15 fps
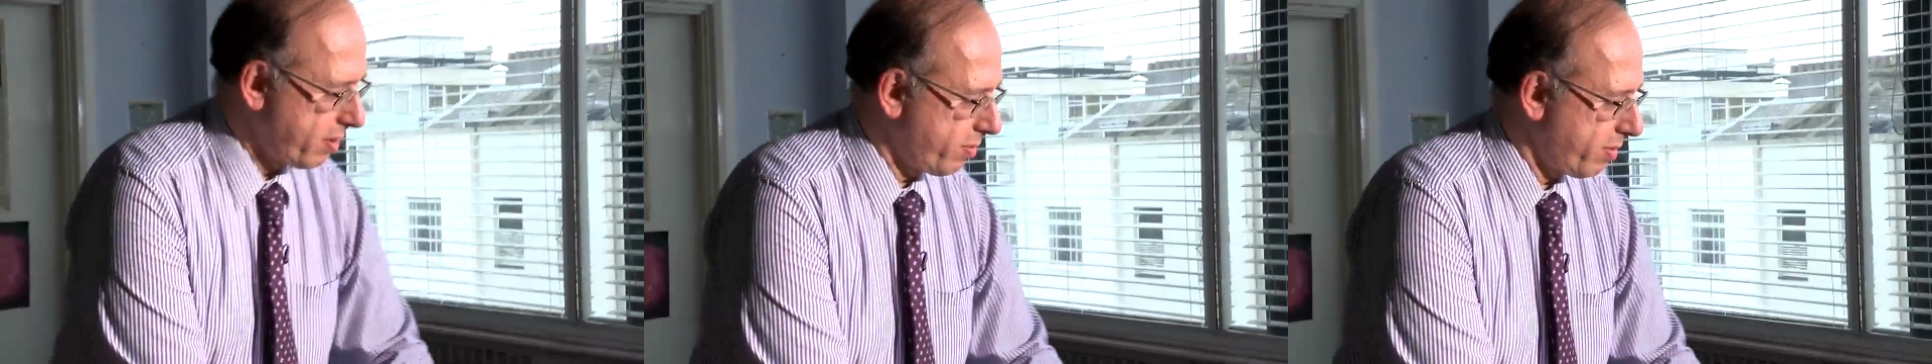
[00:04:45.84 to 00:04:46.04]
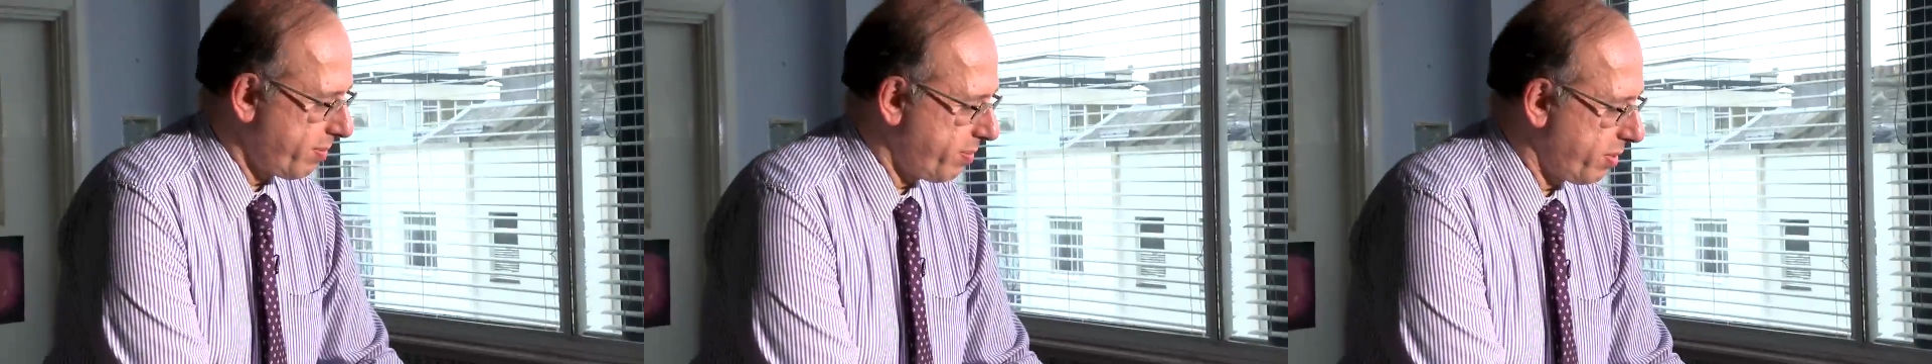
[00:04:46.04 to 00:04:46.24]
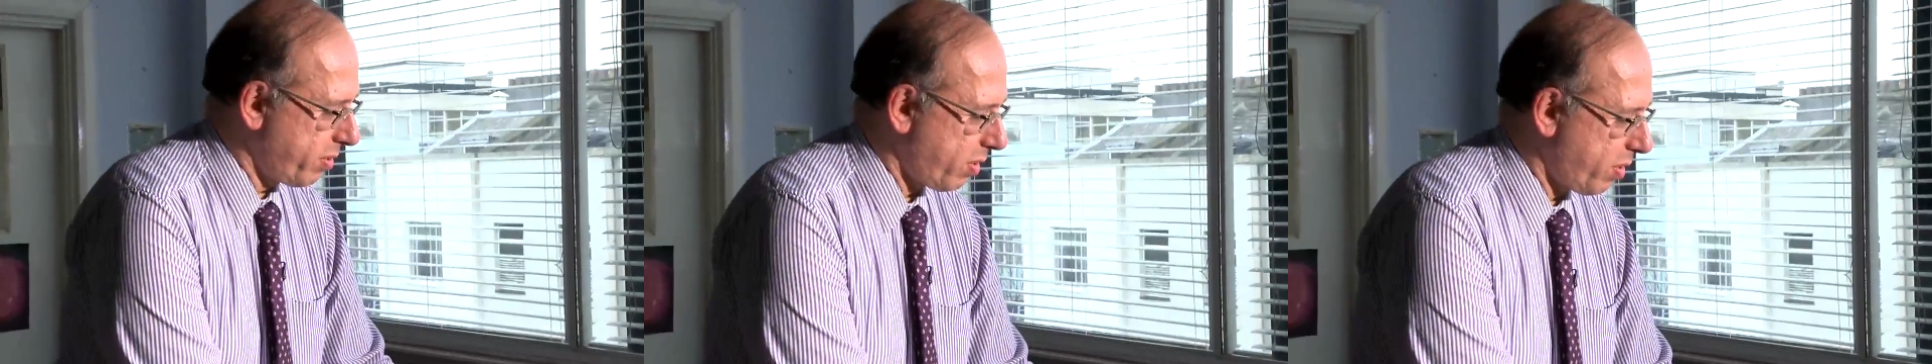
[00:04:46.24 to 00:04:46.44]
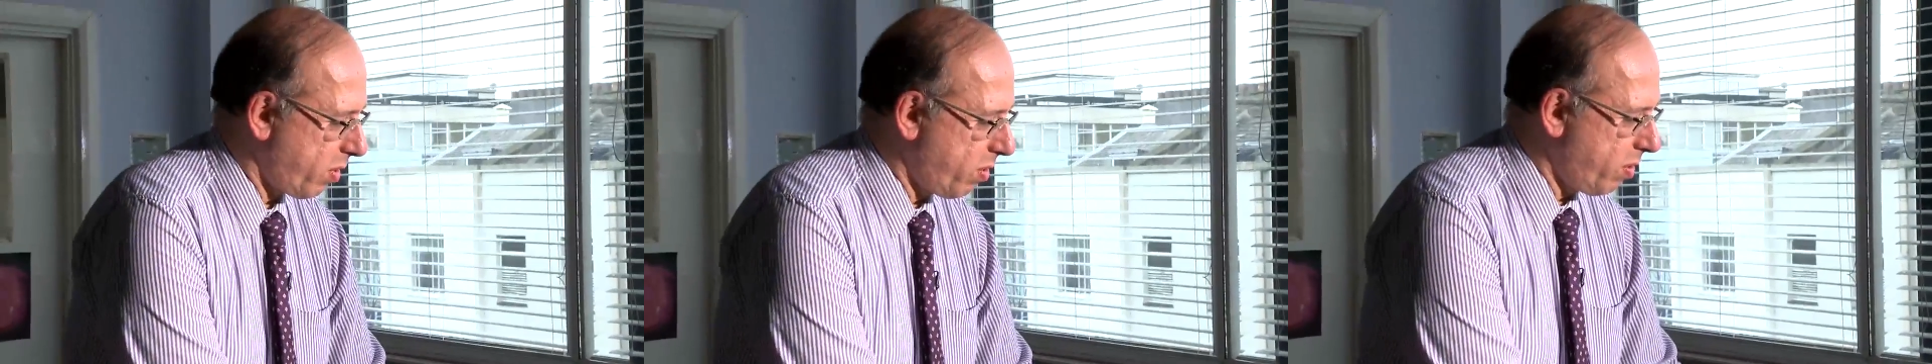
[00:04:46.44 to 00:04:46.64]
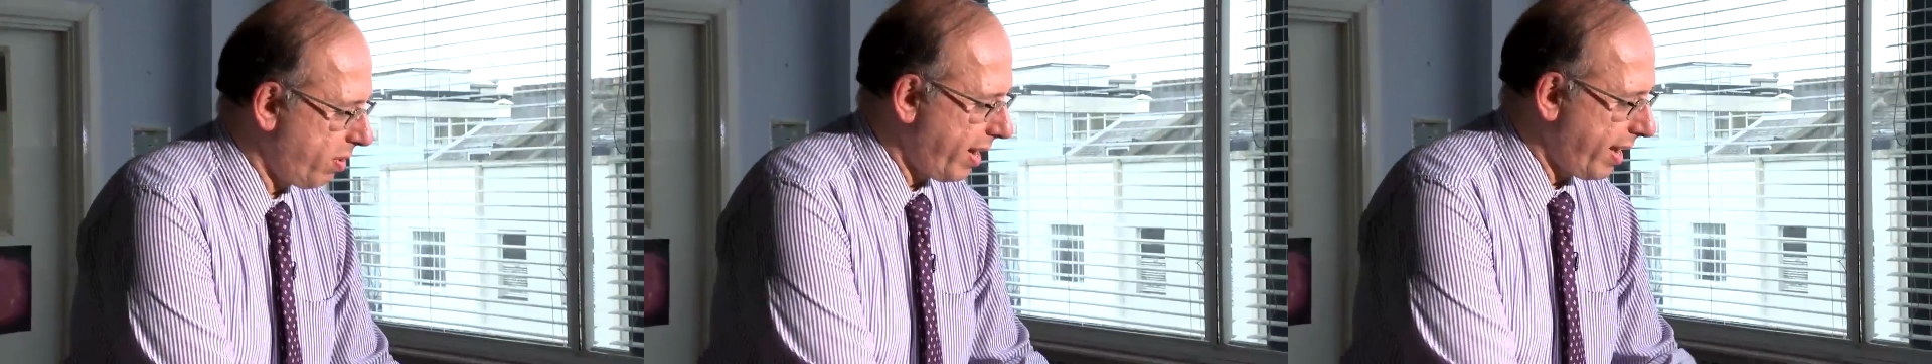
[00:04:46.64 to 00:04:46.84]
we put
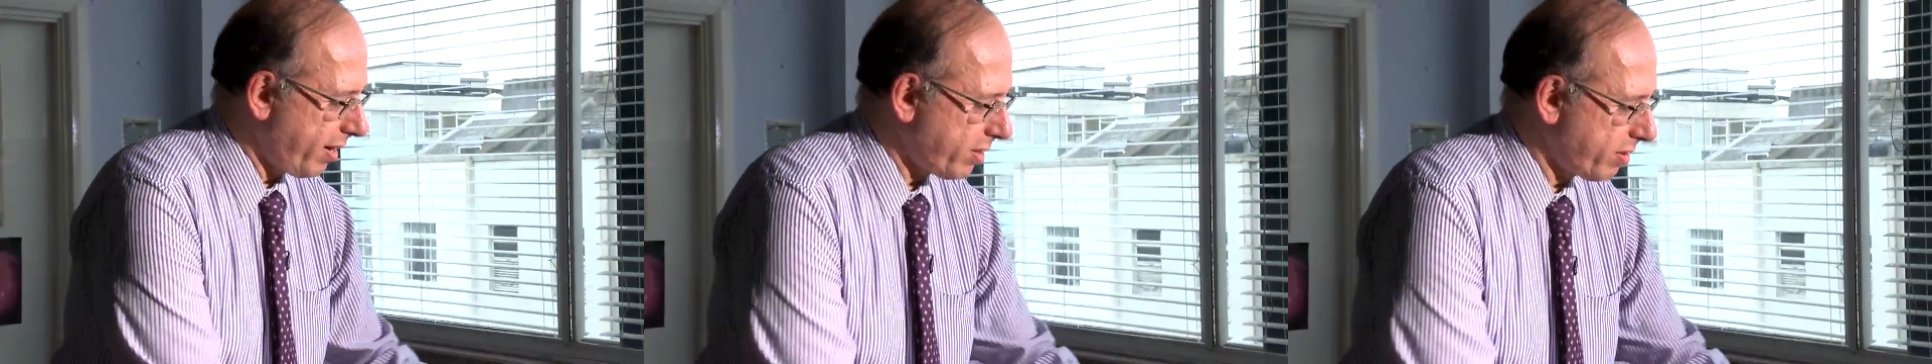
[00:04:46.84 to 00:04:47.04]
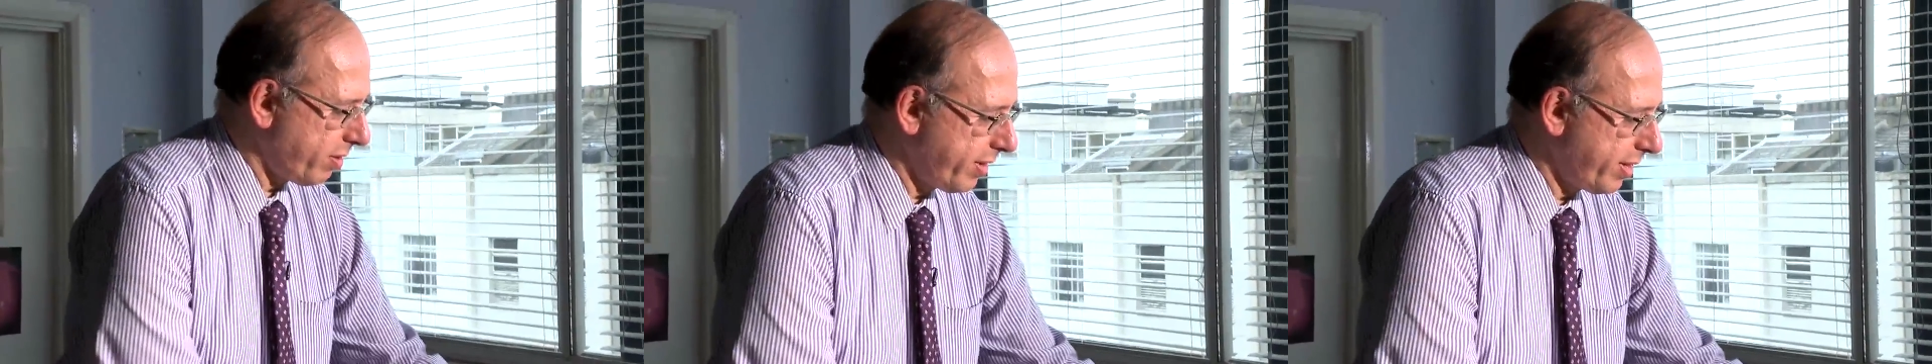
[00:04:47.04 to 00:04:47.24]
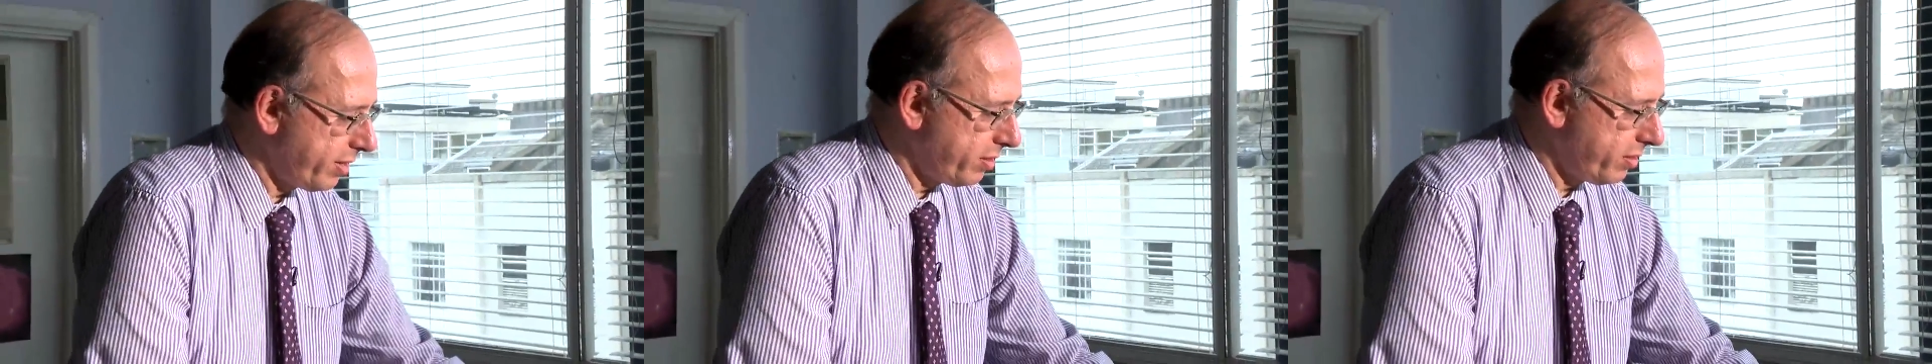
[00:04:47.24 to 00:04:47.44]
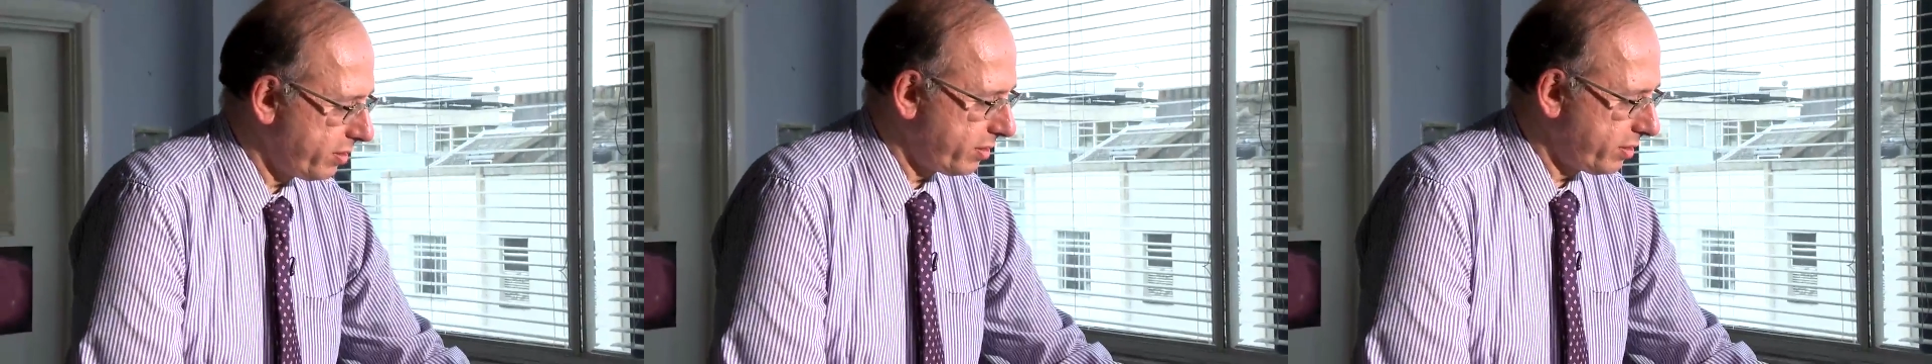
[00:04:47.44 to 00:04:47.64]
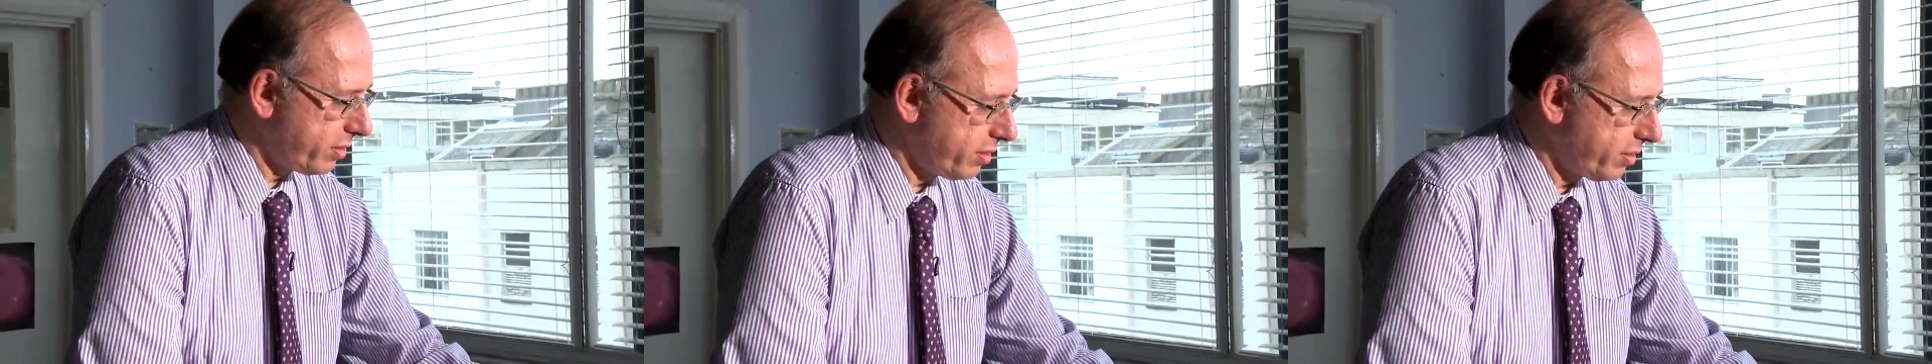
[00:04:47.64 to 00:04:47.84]
all our
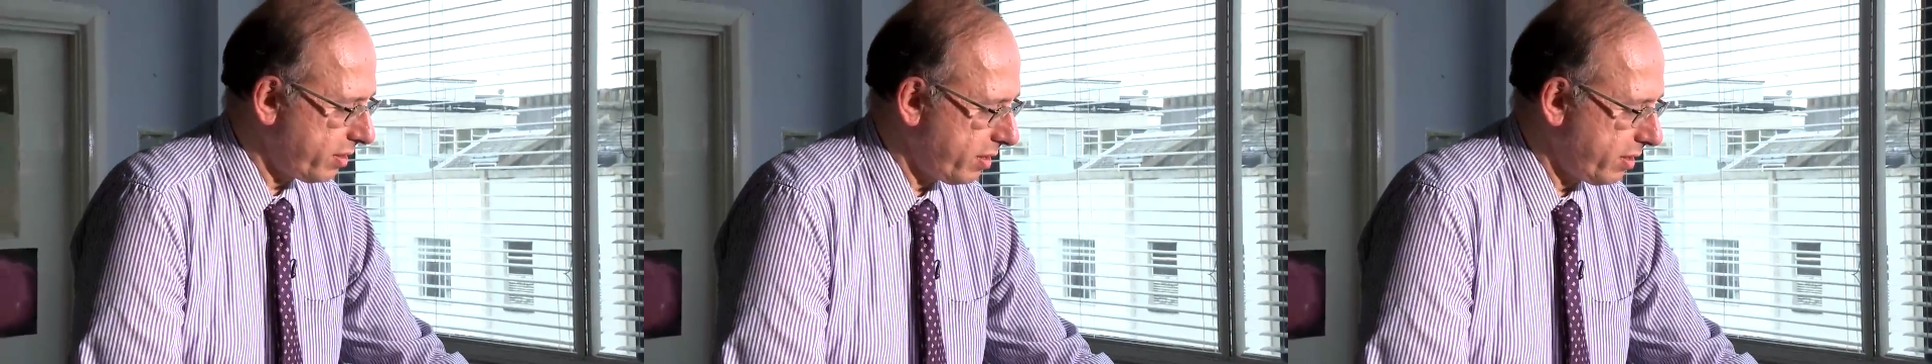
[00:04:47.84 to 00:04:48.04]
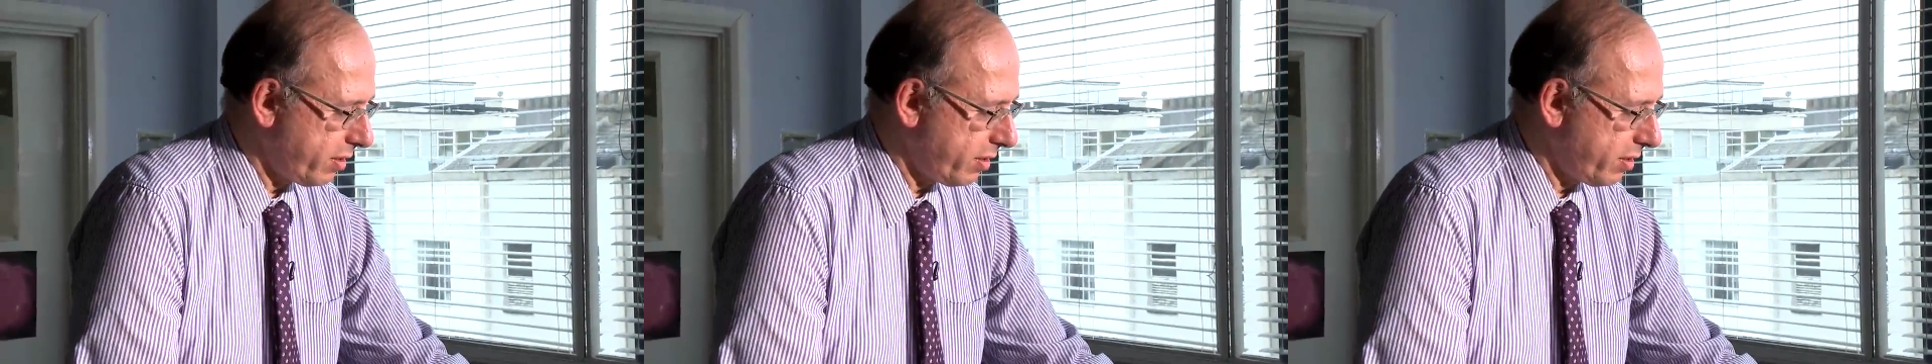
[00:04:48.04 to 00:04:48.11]
coins